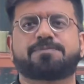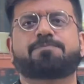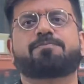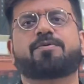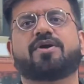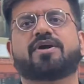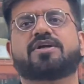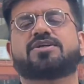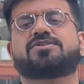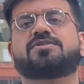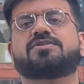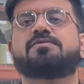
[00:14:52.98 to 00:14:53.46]

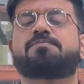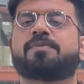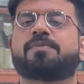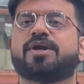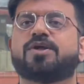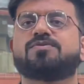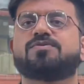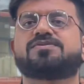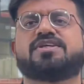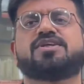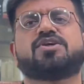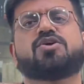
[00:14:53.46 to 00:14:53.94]

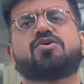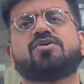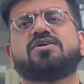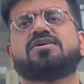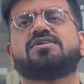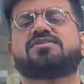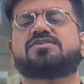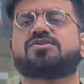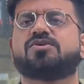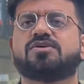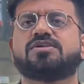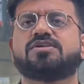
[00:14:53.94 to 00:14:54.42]
producing
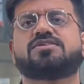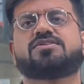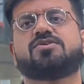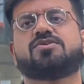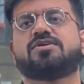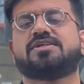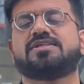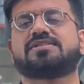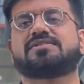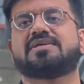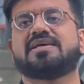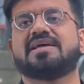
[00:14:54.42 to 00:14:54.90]
goods,
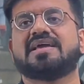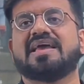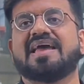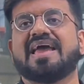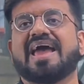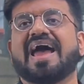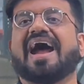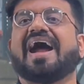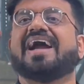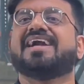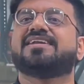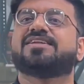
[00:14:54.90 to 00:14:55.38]

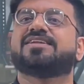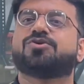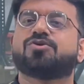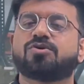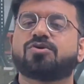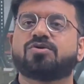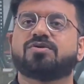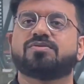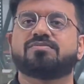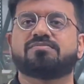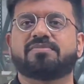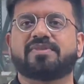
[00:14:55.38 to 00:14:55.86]

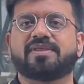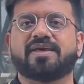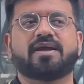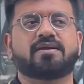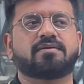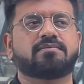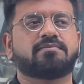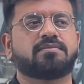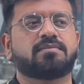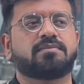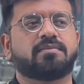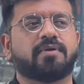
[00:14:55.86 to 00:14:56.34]
and they are
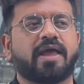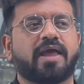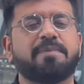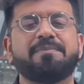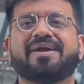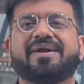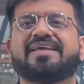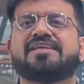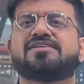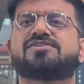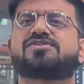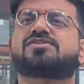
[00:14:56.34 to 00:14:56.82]

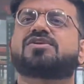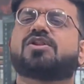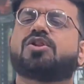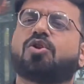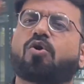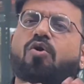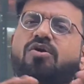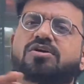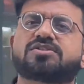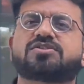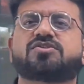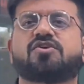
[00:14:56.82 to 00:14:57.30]
emitting
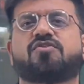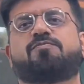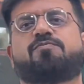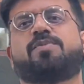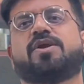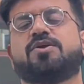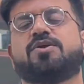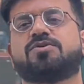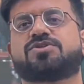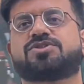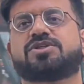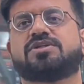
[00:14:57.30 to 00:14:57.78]
lots of
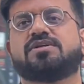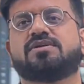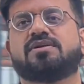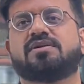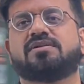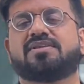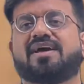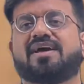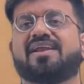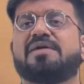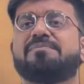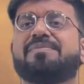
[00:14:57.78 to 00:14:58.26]
pollution,
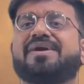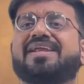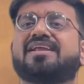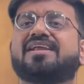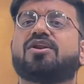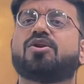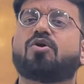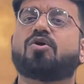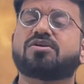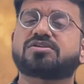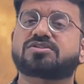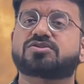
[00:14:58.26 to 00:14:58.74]
emitting
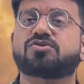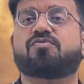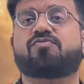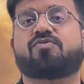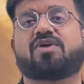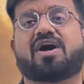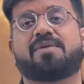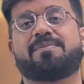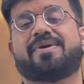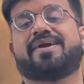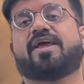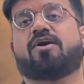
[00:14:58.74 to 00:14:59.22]
lots of
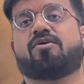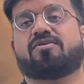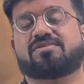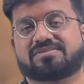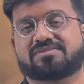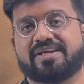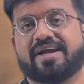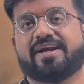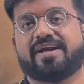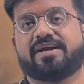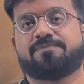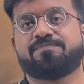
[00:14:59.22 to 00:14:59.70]
carbon
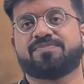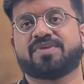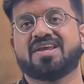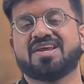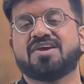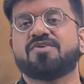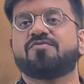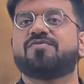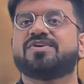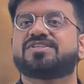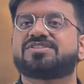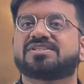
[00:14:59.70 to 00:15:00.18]
dioxide,
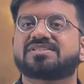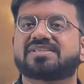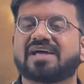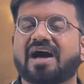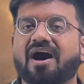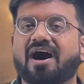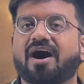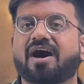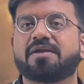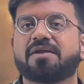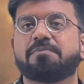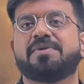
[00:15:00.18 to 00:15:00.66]
which is
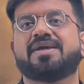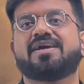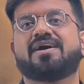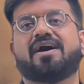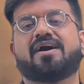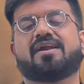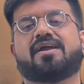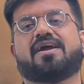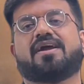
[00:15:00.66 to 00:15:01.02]
harming our